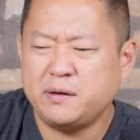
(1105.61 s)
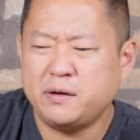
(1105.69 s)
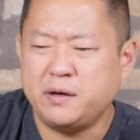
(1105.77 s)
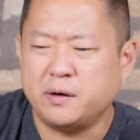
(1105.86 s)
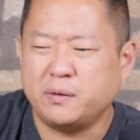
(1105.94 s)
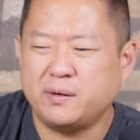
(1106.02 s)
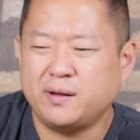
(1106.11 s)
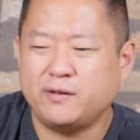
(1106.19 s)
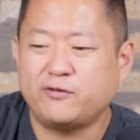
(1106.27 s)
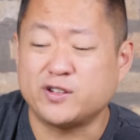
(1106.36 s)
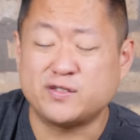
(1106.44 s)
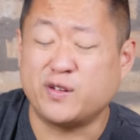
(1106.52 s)
you know,
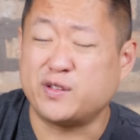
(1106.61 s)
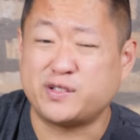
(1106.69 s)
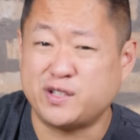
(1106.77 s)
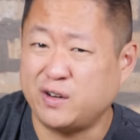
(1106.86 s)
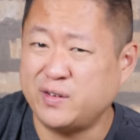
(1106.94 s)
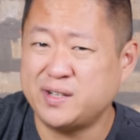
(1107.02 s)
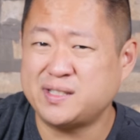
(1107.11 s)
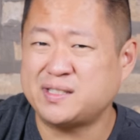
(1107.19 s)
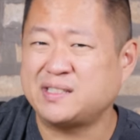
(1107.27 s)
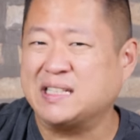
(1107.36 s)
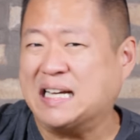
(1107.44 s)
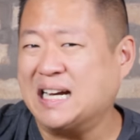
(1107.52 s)
first of all, the
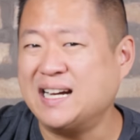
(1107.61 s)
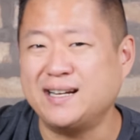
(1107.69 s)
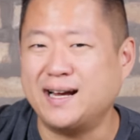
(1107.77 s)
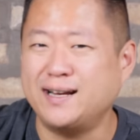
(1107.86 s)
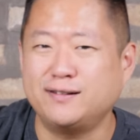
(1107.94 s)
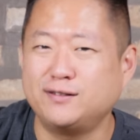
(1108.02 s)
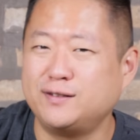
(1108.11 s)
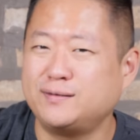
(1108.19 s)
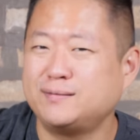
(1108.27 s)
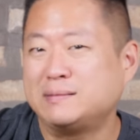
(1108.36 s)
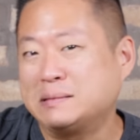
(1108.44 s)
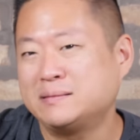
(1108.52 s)
service, I, I
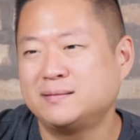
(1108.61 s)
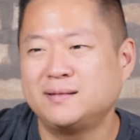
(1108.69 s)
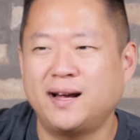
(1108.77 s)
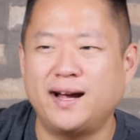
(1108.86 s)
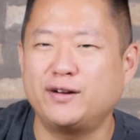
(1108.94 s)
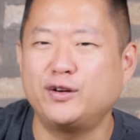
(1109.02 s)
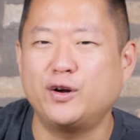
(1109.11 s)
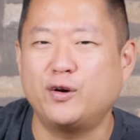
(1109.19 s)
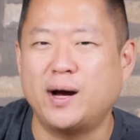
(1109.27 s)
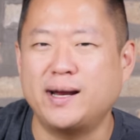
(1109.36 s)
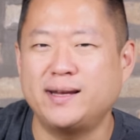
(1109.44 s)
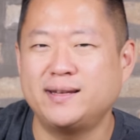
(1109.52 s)
don't, I don't know.
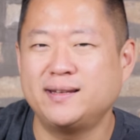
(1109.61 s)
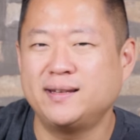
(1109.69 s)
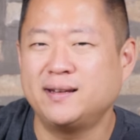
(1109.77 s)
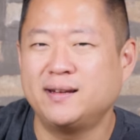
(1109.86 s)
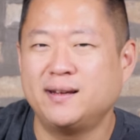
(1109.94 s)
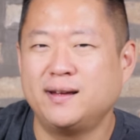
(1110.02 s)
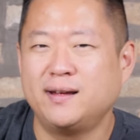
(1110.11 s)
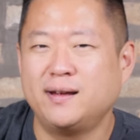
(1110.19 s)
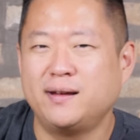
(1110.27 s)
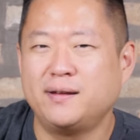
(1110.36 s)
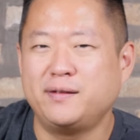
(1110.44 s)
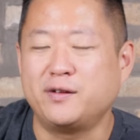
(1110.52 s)
I,
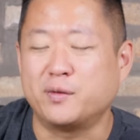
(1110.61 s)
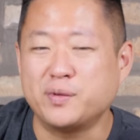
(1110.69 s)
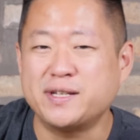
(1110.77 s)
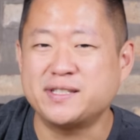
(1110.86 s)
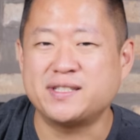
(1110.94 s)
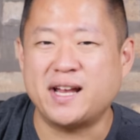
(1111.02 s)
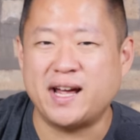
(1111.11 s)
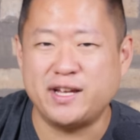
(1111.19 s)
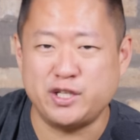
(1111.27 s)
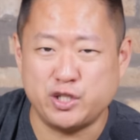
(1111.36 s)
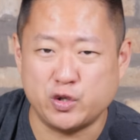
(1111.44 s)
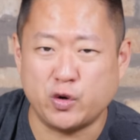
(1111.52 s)
there are places that I
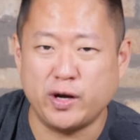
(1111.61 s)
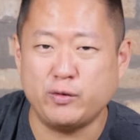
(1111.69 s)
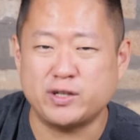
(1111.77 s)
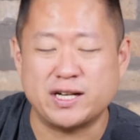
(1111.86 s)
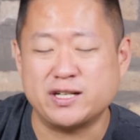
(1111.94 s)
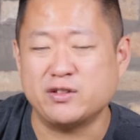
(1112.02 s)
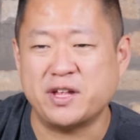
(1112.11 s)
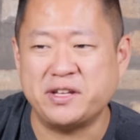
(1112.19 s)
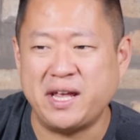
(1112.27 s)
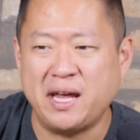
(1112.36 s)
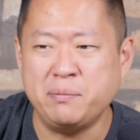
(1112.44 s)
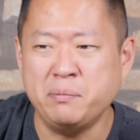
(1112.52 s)
enjoy, which I shall not
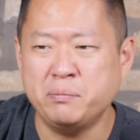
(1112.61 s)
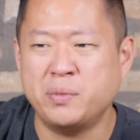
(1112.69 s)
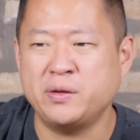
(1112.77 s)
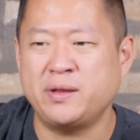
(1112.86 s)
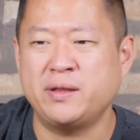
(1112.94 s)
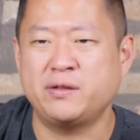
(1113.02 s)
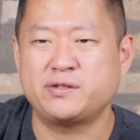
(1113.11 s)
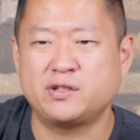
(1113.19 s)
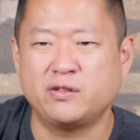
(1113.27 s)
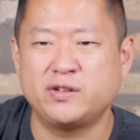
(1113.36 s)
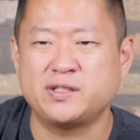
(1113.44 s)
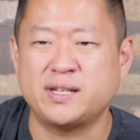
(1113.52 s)
name, but then the
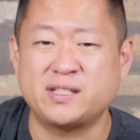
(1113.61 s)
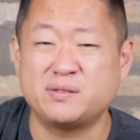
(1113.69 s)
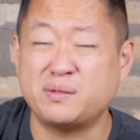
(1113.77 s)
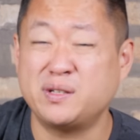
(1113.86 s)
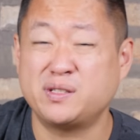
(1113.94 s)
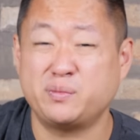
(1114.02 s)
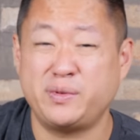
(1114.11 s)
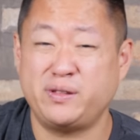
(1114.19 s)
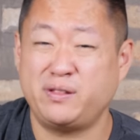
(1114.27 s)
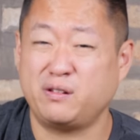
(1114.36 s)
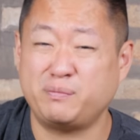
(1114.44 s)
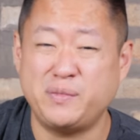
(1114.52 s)
service, like sometimes they'll be,
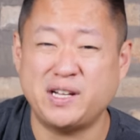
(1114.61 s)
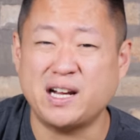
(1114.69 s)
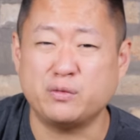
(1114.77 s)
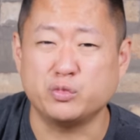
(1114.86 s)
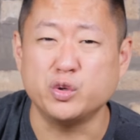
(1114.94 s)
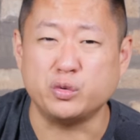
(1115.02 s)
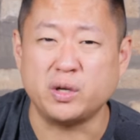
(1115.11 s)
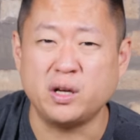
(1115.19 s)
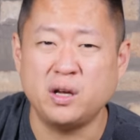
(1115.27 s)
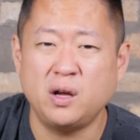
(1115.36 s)
they'll be kind of rude